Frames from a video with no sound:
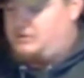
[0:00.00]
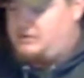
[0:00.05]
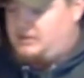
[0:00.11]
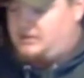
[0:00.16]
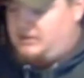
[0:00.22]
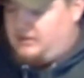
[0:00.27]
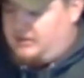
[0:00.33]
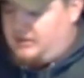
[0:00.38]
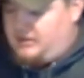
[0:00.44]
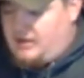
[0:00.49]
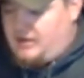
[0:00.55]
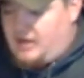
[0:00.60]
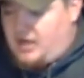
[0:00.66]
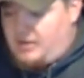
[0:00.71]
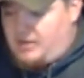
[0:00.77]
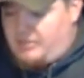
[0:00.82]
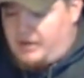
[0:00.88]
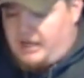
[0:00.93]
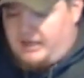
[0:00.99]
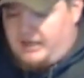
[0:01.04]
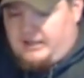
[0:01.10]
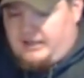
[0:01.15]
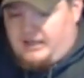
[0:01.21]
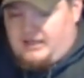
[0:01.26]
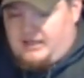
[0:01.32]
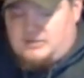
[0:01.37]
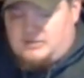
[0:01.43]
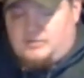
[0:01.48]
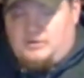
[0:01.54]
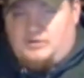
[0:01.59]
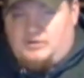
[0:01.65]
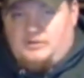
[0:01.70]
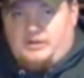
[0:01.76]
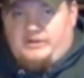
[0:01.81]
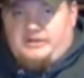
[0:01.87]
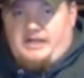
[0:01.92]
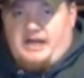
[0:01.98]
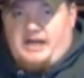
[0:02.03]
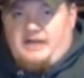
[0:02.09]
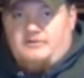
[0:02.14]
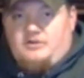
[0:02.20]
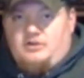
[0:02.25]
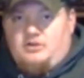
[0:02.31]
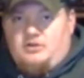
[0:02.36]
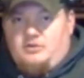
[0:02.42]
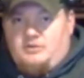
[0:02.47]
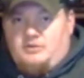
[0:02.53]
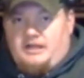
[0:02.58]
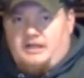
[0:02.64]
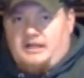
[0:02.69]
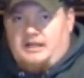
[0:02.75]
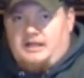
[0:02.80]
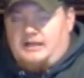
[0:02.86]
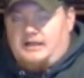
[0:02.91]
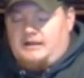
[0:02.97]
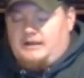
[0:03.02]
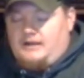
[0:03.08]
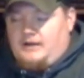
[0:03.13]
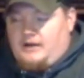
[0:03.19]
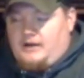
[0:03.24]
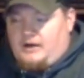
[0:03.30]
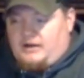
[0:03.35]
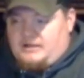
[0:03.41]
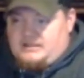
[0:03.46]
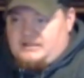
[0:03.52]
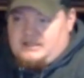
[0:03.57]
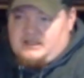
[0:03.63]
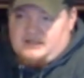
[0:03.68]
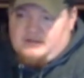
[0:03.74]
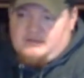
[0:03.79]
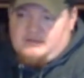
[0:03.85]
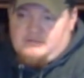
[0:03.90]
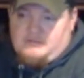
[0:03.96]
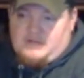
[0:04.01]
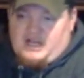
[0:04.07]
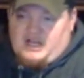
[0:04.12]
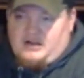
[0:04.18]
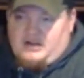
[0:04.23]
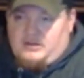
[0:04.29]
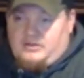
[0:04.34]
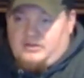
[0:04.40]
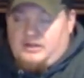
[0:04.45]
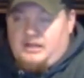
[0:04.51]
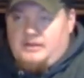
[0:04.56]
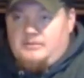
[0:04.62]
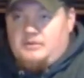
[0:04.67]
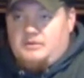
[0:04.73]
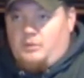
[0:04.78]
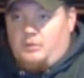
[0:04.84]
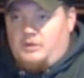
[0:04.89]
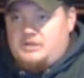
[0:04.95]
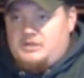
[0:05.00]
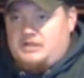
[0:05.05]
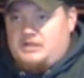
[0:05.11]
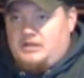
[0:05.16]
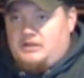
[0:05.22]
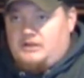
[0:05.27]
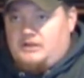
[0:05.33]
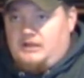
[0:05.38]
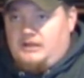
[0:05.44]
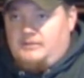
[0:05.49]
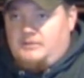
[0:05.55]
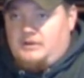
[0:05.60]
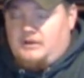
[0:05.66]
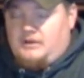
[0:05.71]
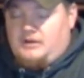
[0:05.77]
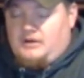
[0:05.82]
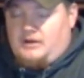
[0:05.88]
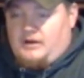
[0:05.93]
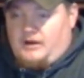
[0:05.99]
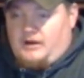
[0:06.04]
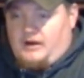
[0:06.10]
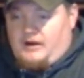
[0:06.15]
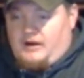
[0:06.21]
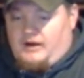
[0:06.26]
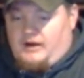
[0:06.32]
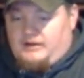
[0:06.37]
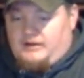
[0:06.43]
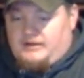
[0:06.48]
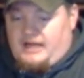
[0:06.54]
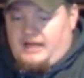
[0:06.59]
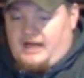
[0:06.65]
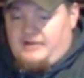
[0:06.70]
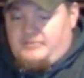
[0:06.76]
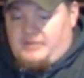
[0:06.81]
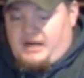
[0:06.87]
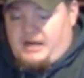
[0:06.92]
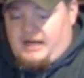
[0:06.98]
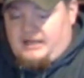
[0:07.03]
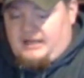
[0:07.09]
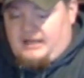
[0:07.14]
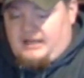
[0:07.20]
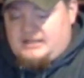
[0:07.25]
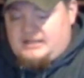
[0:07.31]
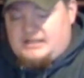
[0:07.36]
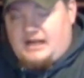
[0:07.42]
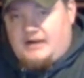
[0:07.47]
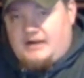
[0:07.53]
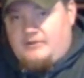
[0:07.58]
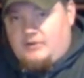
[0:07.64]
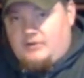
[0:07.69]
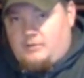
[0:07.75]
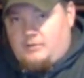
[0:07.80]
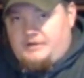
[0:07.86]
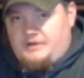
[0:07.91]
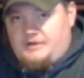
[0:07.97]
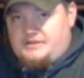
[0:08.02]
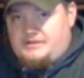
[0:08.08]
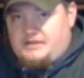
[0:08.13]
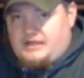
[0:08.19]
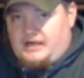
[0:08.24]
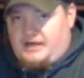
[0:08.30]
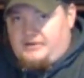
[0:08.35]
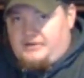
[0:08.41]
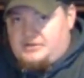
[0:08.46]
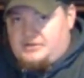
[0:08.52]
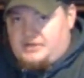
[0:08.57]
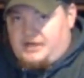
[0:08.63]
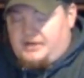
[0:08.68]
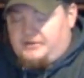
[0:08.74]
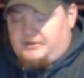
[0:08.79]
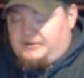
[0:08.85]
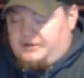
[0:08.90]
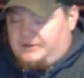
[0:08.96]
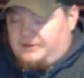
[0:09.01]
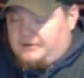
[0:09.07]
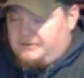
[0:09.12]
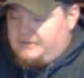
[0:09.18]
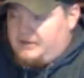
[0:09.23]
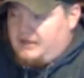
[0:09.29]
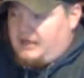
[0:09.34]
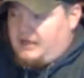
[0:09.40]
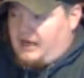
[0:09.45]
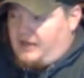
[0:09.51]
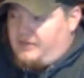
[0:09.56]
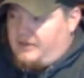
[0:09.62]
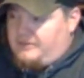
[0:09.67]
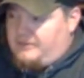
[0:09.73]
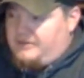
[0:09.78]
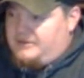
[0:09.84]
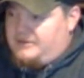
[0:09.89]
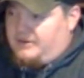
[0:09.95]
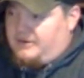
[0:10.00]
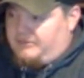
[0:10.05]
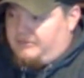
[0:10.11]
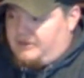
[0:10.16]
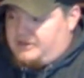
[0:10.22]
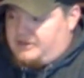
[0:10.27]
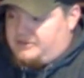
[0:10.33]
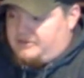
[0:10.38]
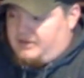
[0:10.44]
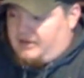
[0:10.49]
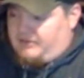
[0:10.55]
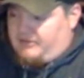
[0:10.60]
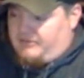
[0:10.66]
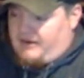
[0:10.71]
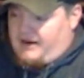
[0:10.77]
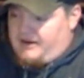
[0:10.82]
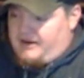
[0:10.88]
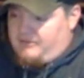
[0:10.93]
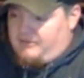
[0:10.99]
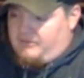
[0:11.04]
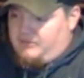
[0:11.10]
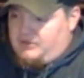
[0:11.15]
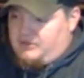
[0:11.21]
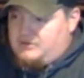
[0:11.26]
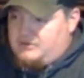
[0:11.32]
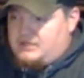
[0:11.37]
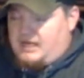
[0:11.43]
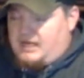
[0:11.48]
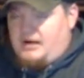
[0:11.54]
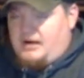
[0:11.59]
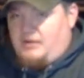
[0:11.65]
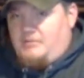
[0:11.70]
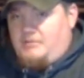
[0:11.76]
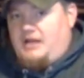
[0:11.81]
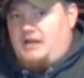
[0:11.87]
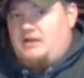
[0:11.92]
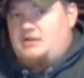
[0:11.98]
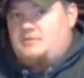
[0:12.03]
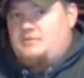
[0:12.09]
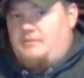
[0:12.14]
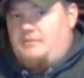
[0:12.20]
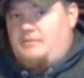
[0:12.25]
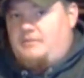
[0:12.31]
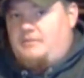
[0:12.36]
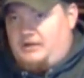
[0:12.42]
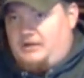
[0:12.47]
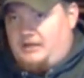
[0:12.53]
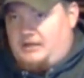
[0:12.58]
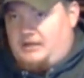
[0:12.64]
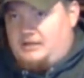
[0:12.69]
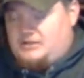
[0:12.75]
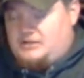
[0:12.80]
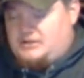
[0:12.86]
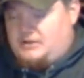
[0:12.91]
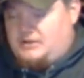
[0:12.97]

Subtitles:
Whiskey podcast. We do a live Q&A, hunting kind of themed and whiskey themed live podcast every Wednesday on the channel here. And then we do our Fresh Crack Friday reviews and our Management Mondays.